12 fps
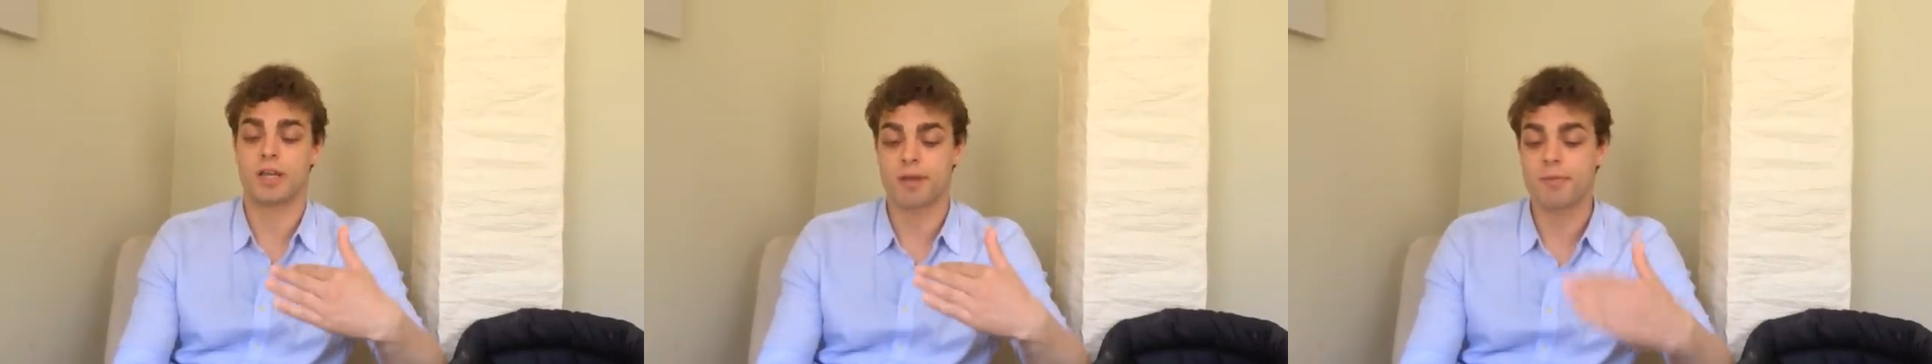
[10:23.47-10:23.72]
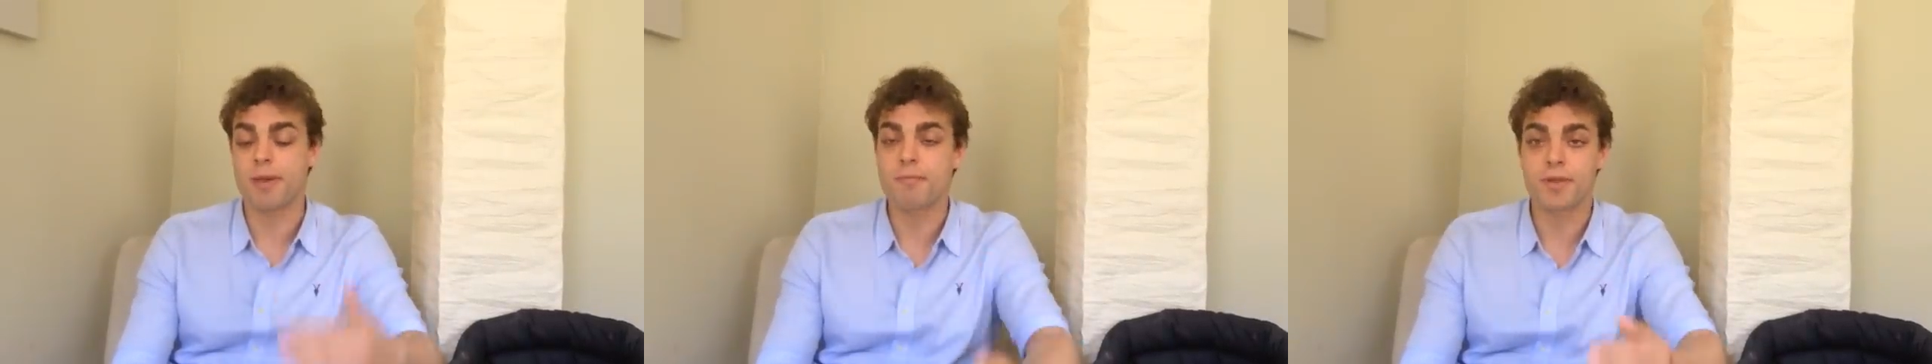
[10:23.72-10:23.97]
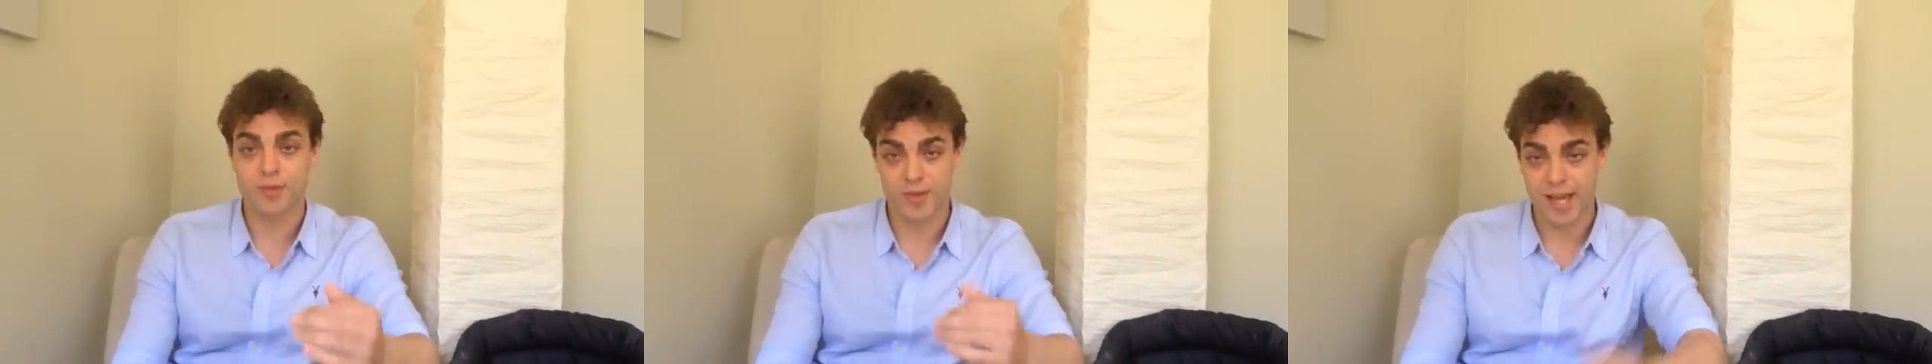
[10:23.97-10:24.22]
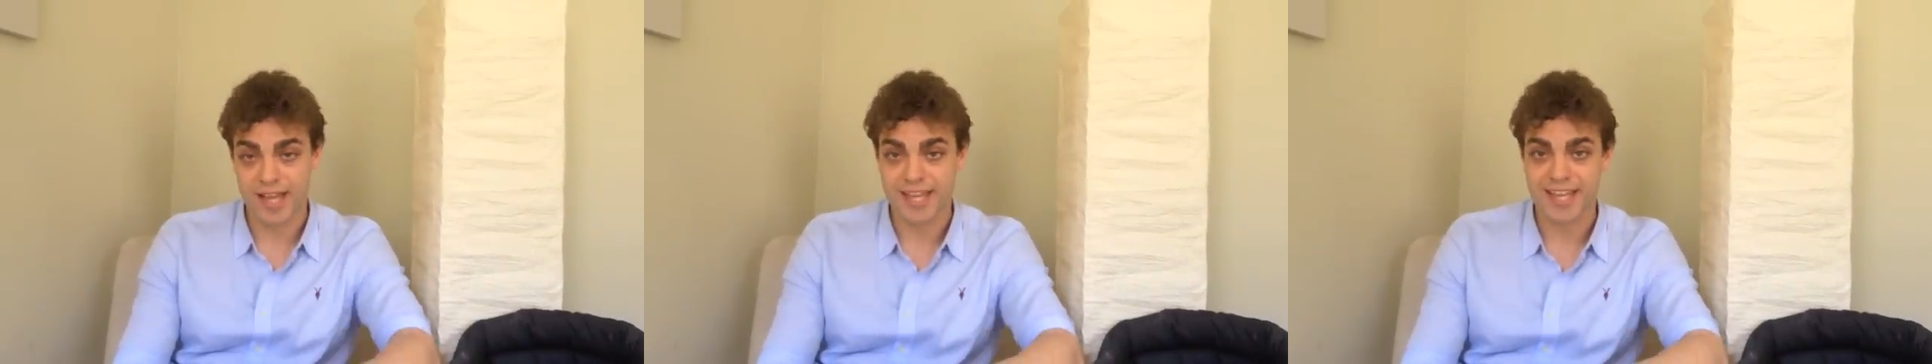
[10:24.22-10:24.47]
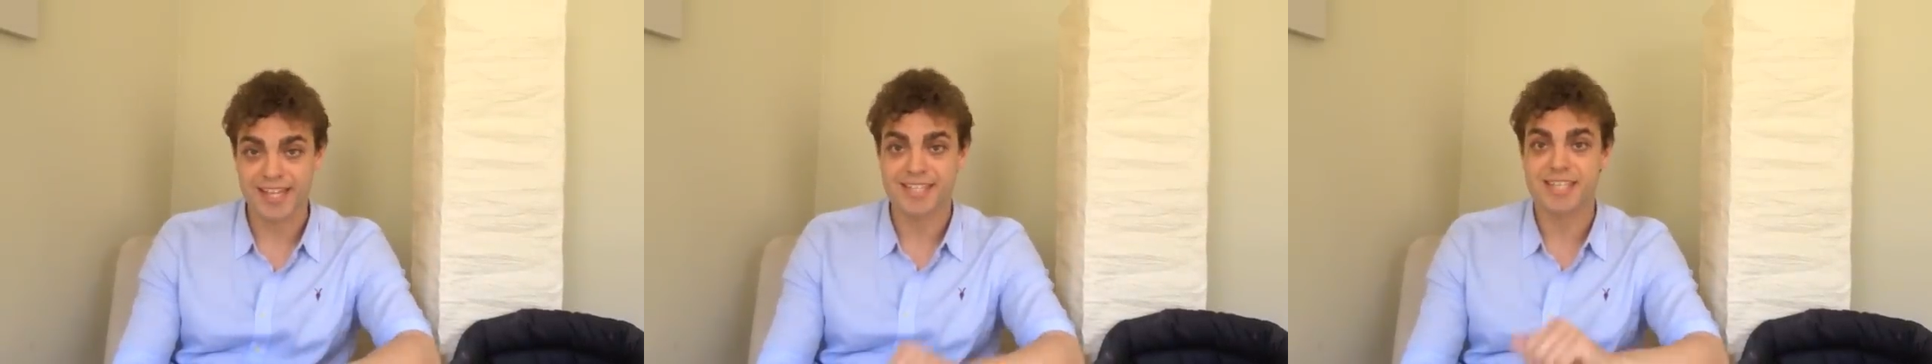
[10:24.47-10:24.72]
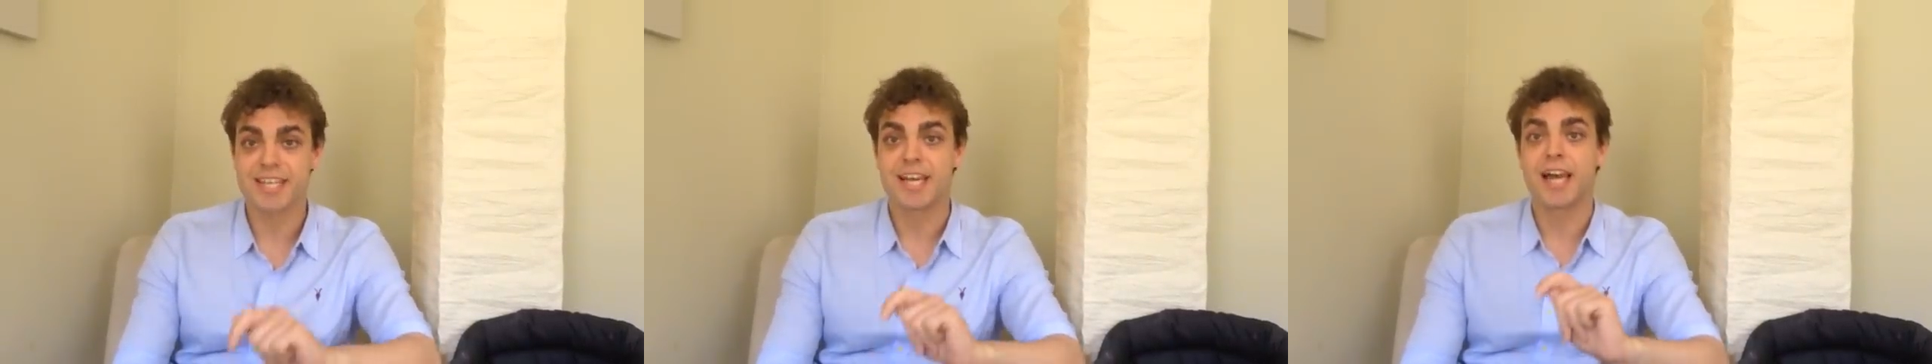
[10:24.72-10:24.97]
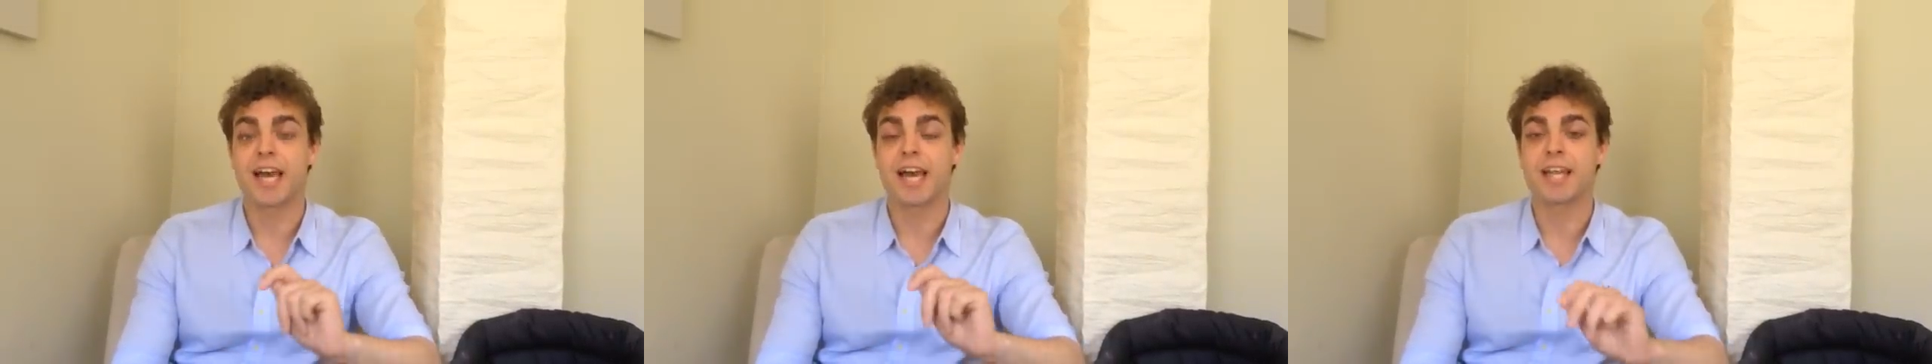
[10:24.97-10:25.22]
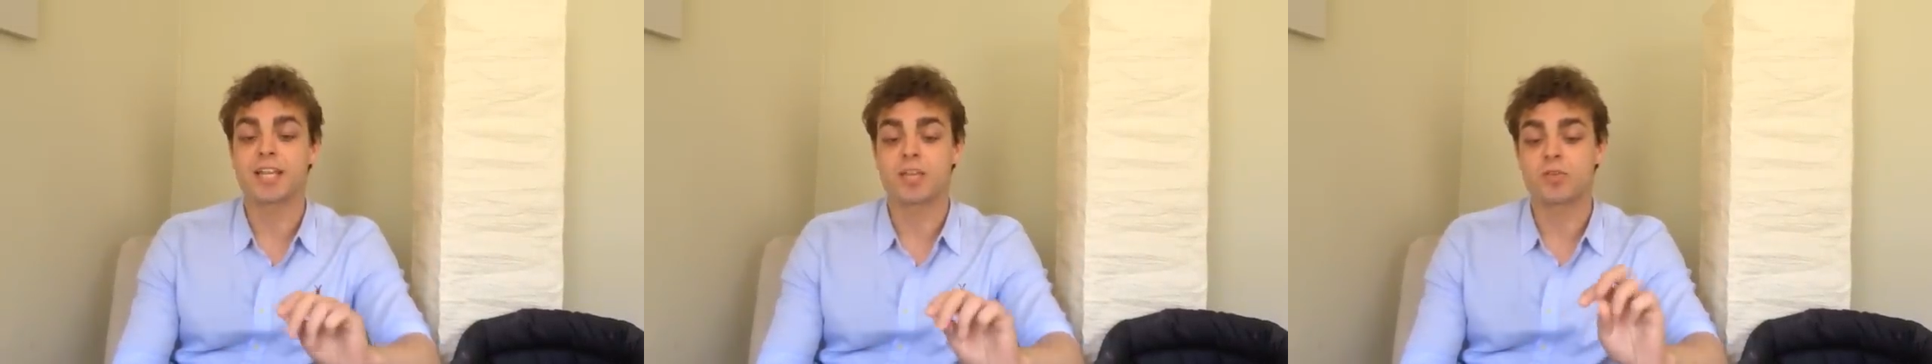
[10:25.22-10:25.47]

remember to like it and